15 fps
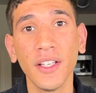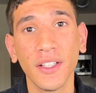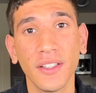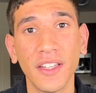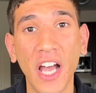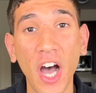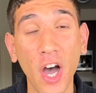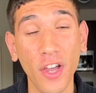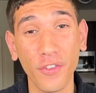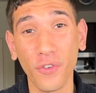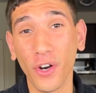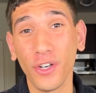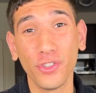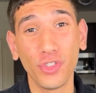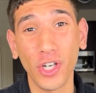the
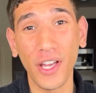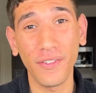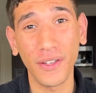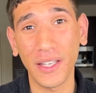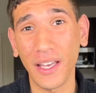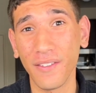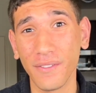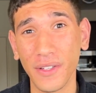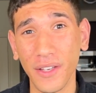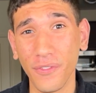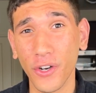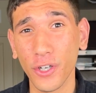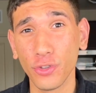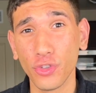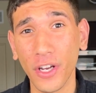IFR traffic and
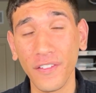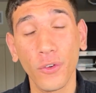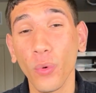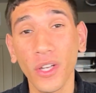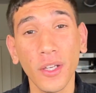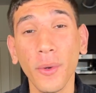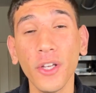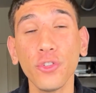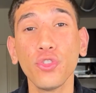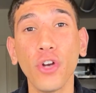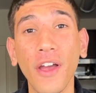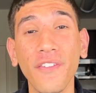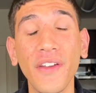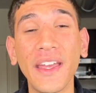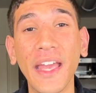VFR traffic. What about
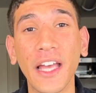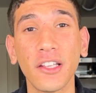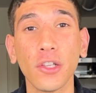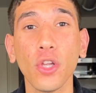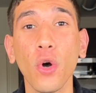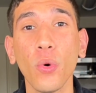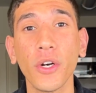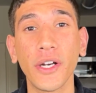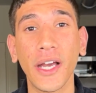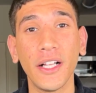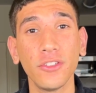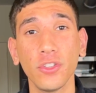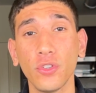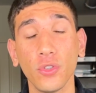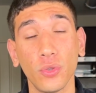traffic at lower
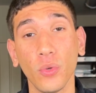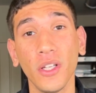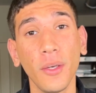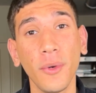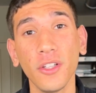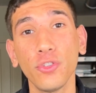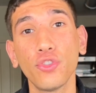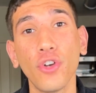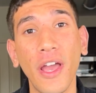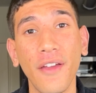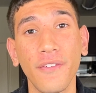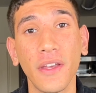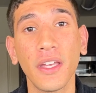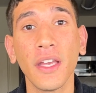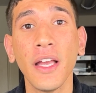altitude? What about
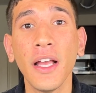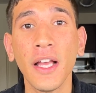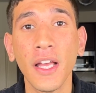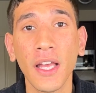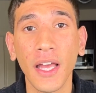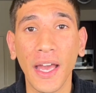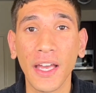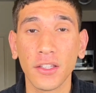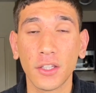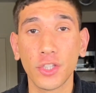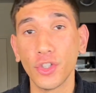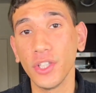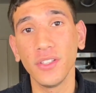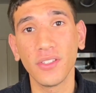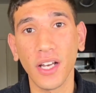traffic at
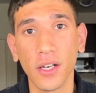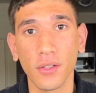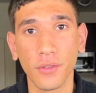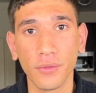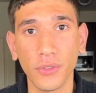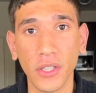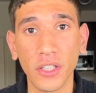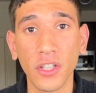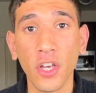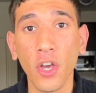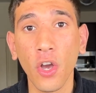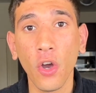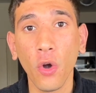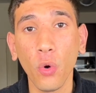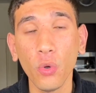3,000 feet?
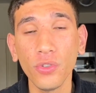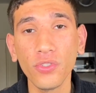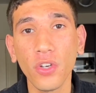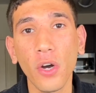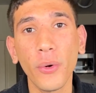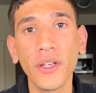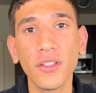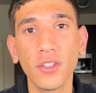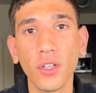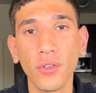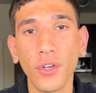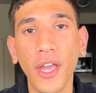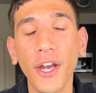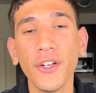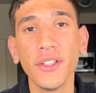Who's going to
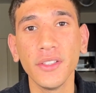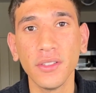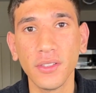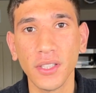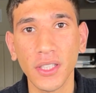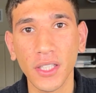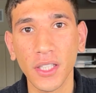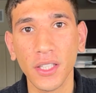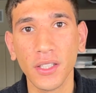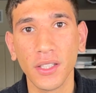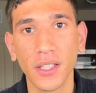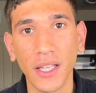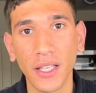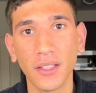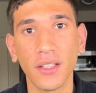guarantee
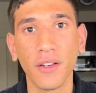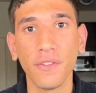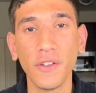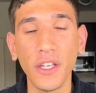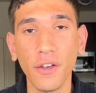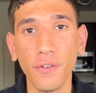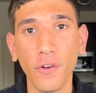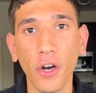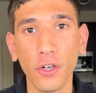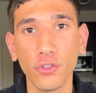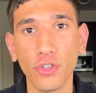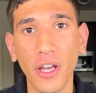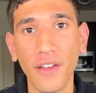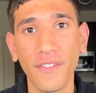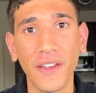that the VFR
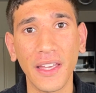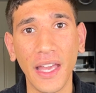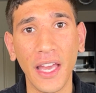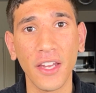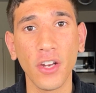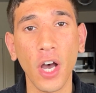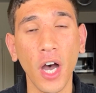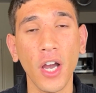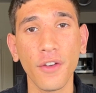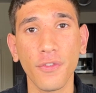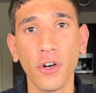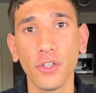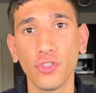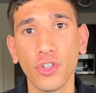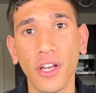traffic and
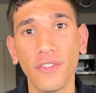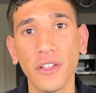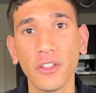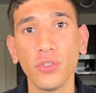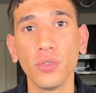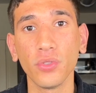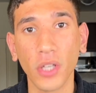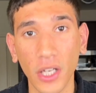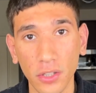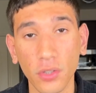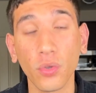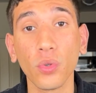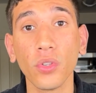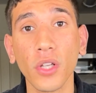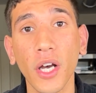IFR traffic do not
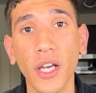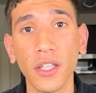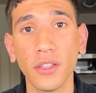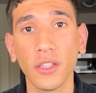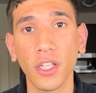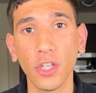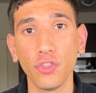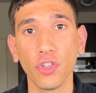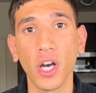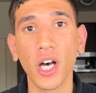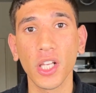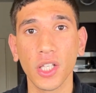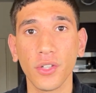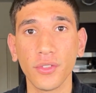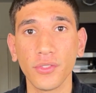collide to each
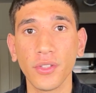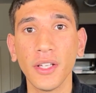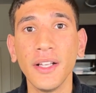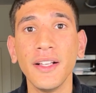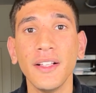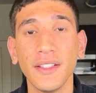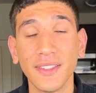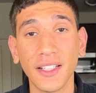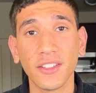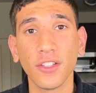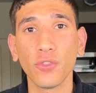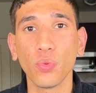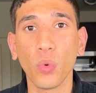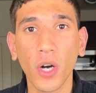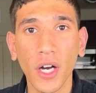other's? That
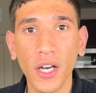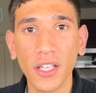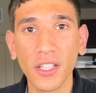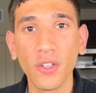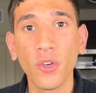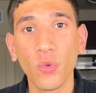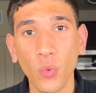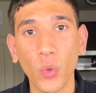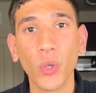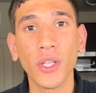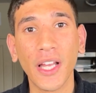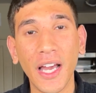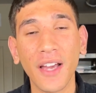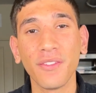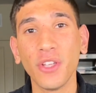is why we'll
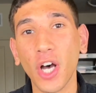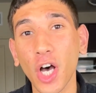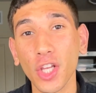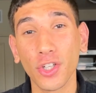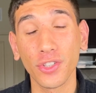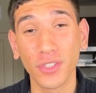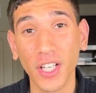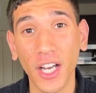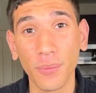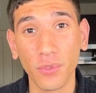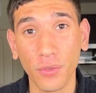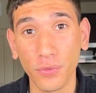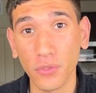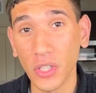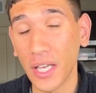have the other types
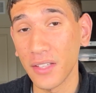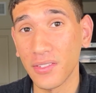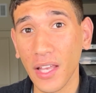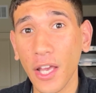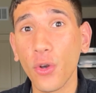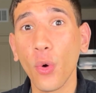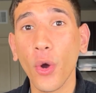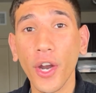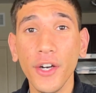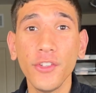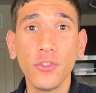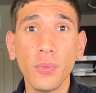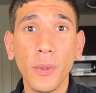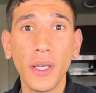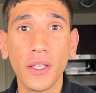of class echo
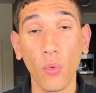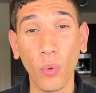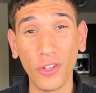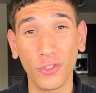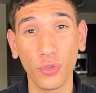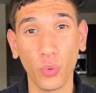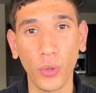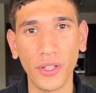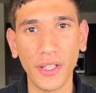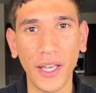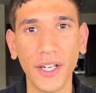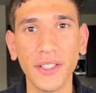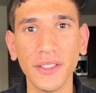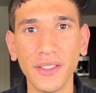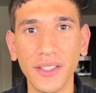airspace, which will
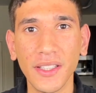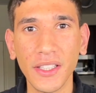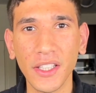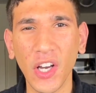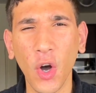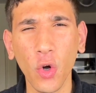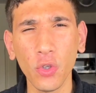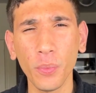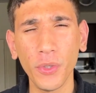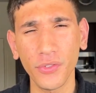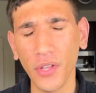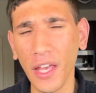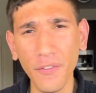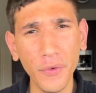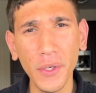guarantee
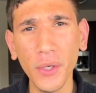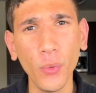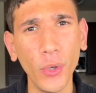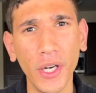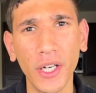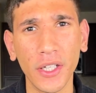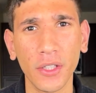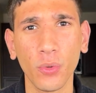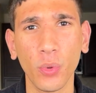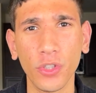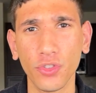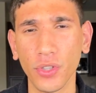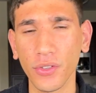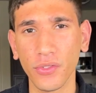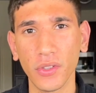almost everywhere,
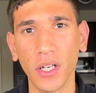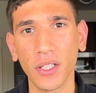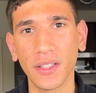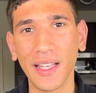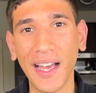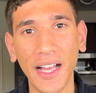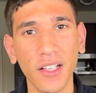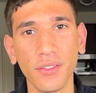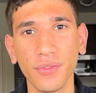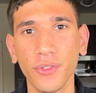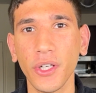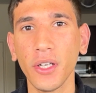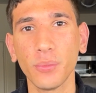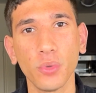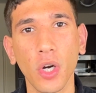which is not
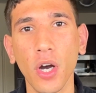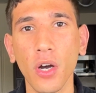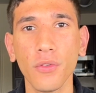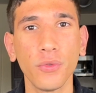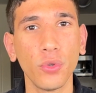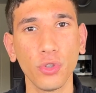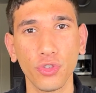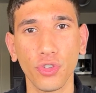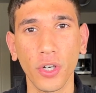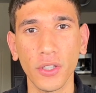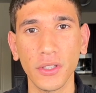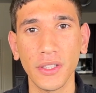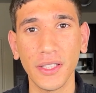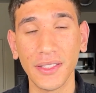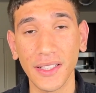Alpha, Bravo,
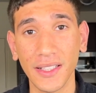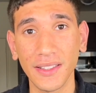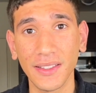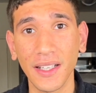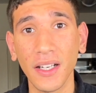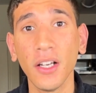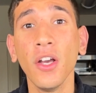Charlie, Delta,